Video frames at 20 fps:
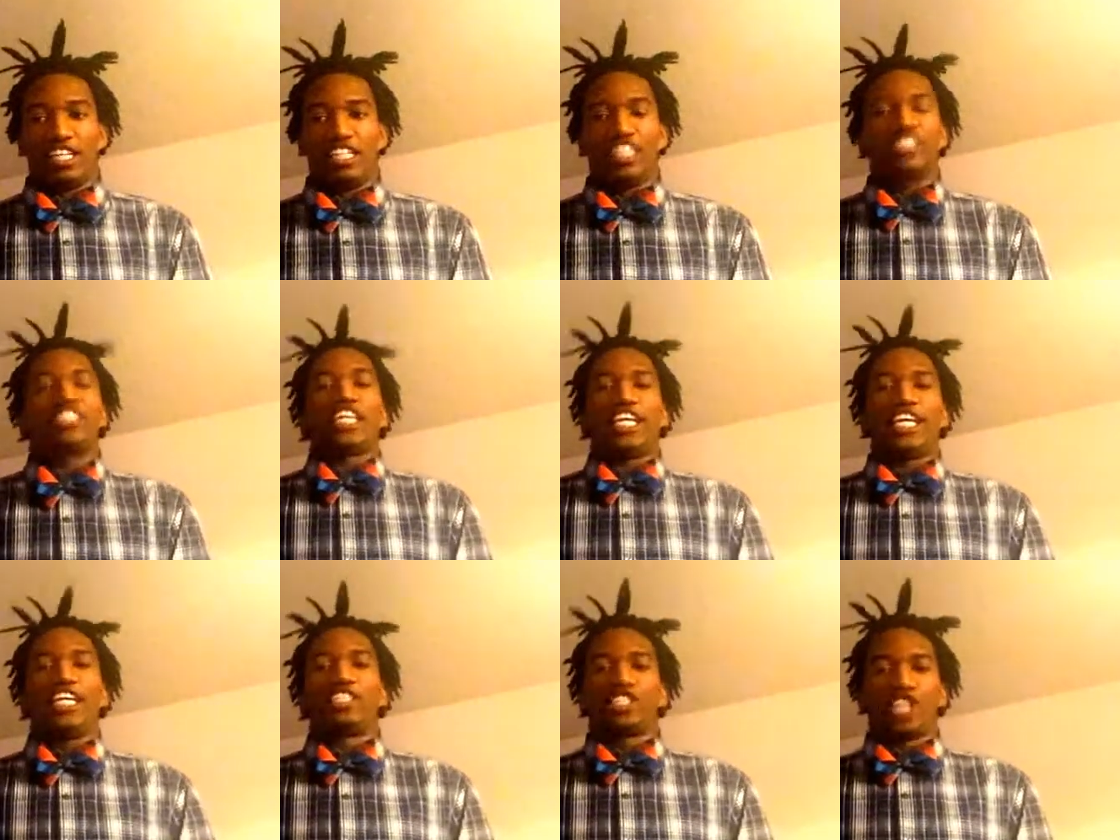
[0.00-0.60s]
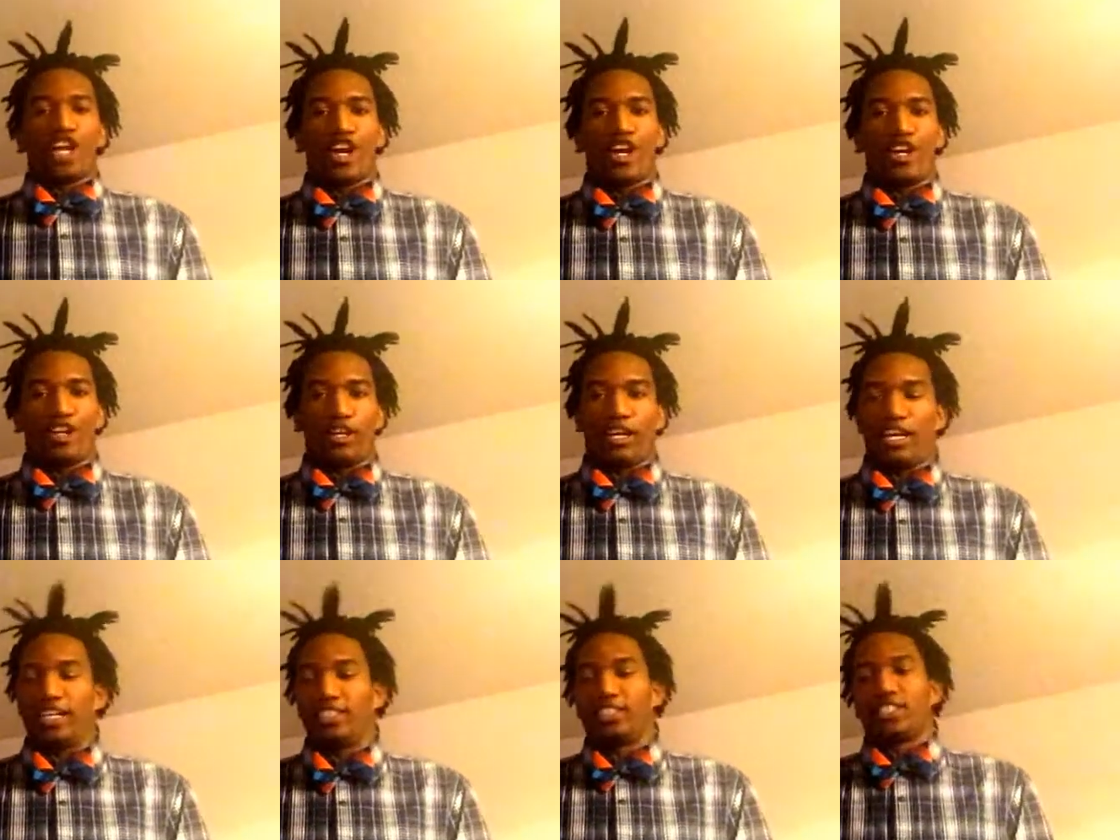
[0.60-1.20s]
Let's say he's
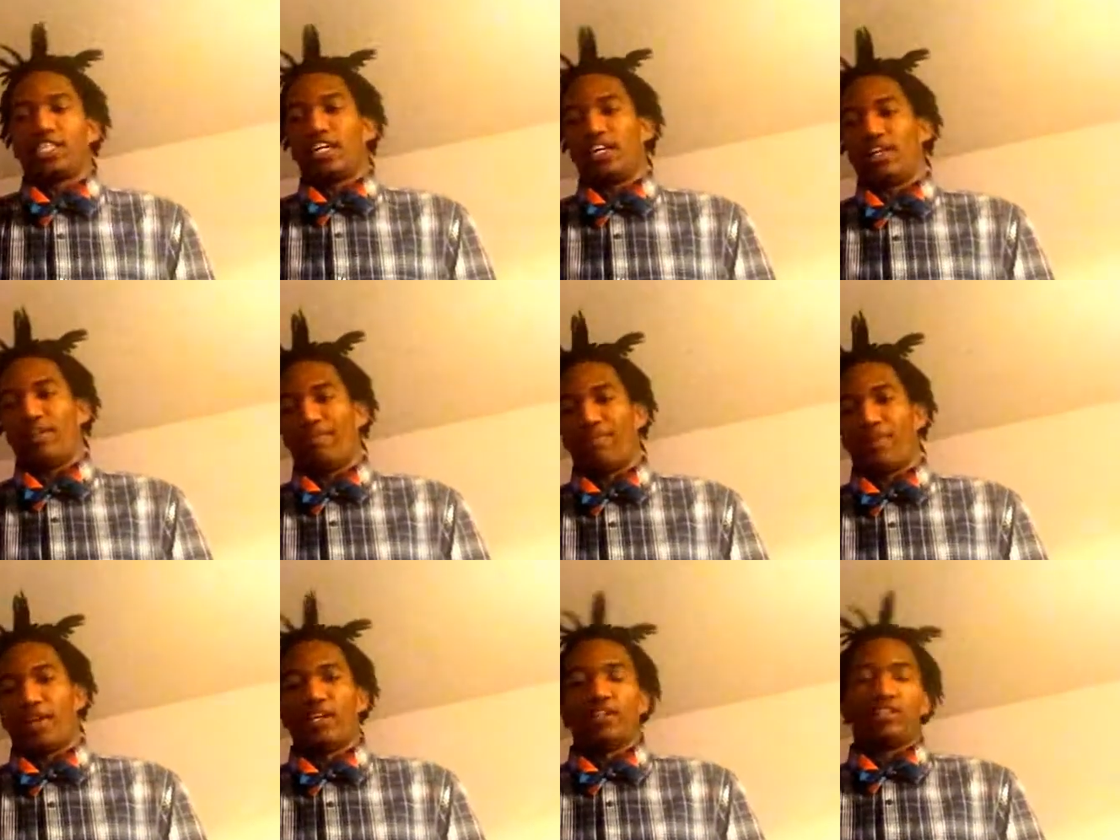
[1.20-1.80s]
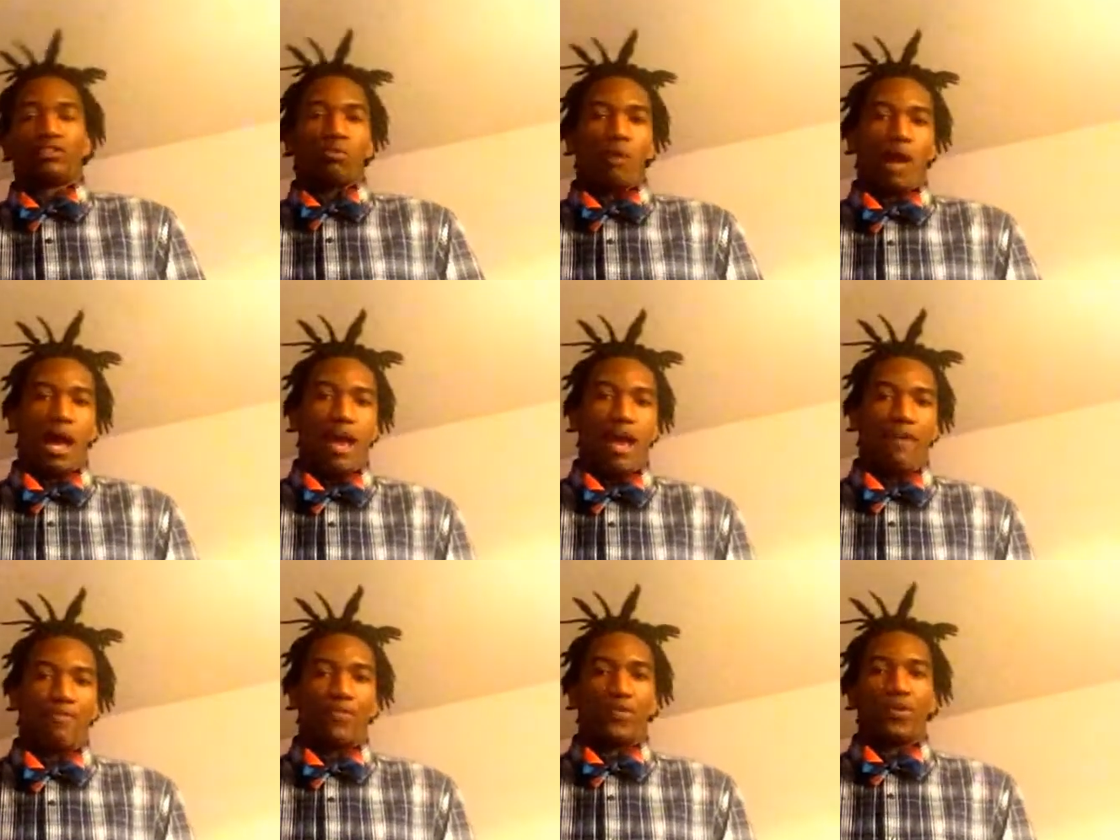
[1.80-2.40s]
hurt. His girlfriend, his
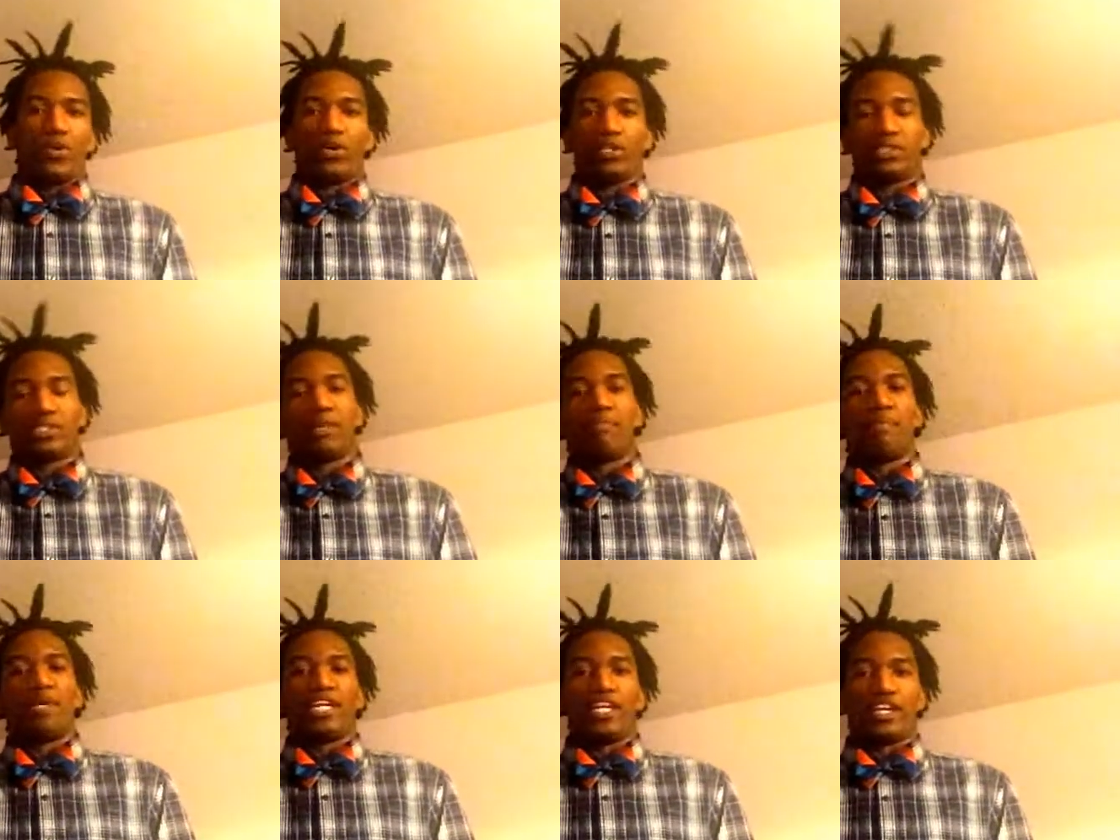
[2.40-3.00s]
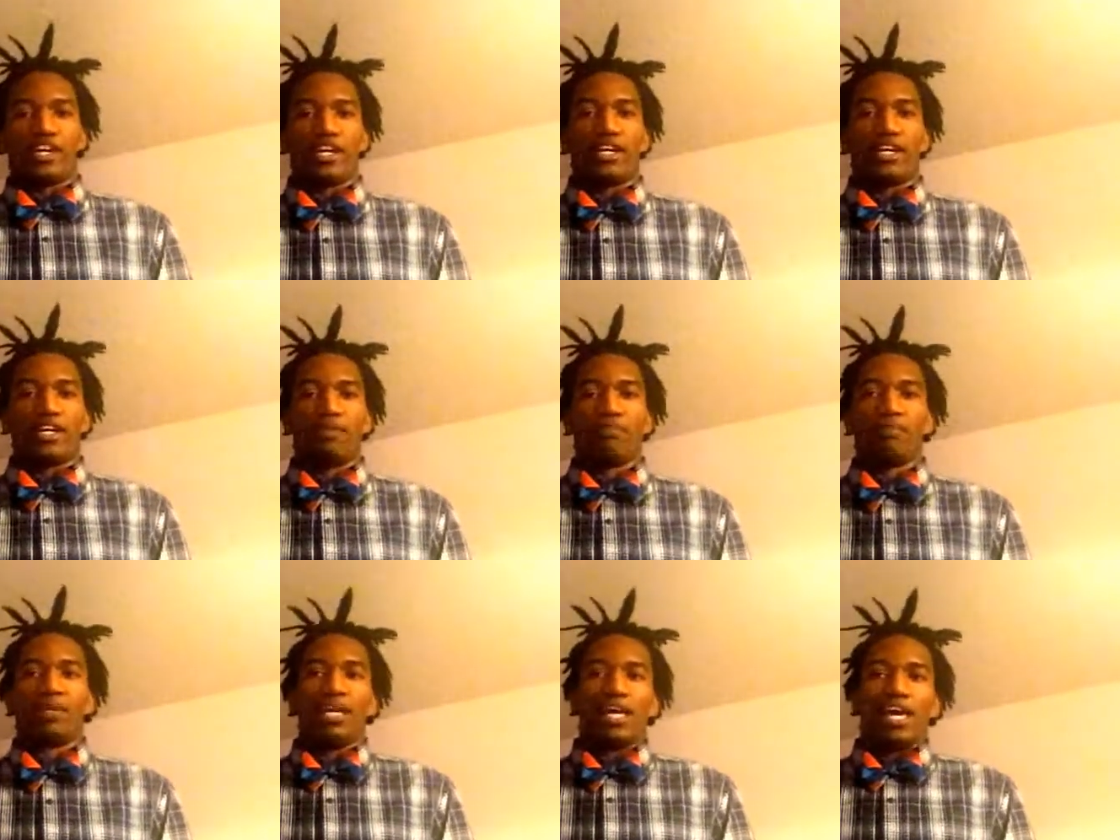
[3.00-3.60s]
wife, or somebody hurt
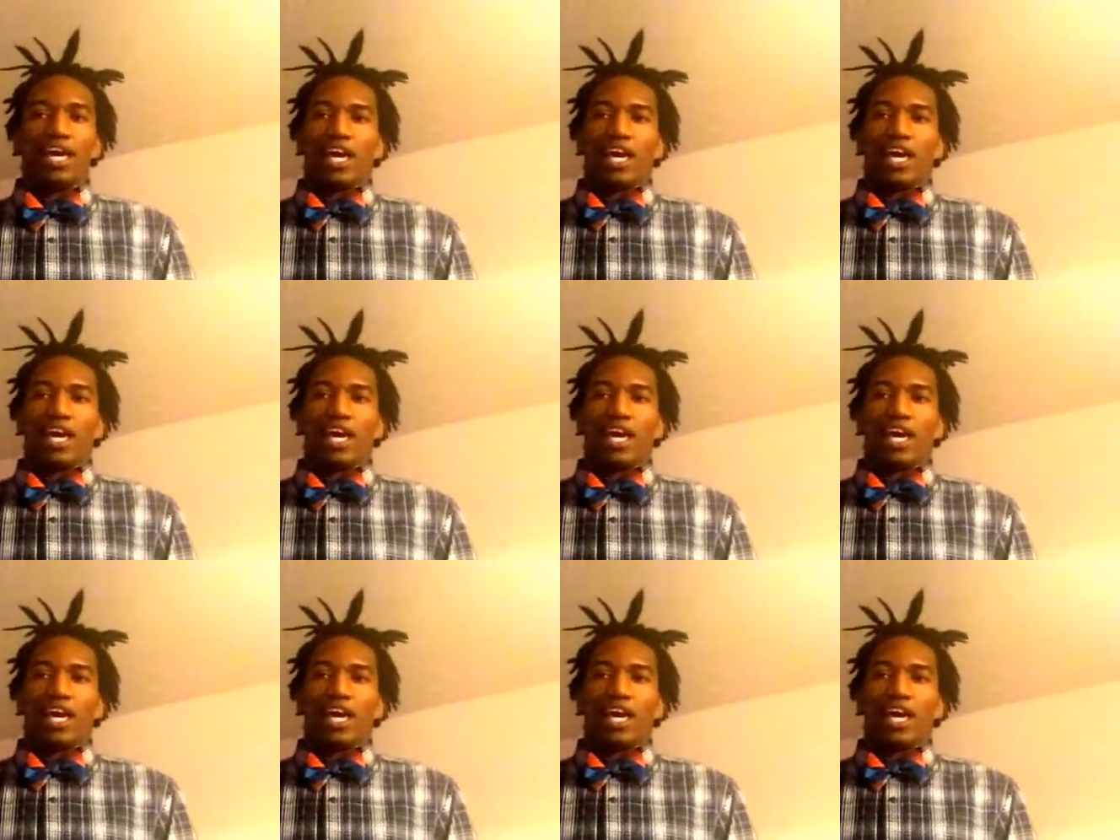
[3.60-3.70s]
him.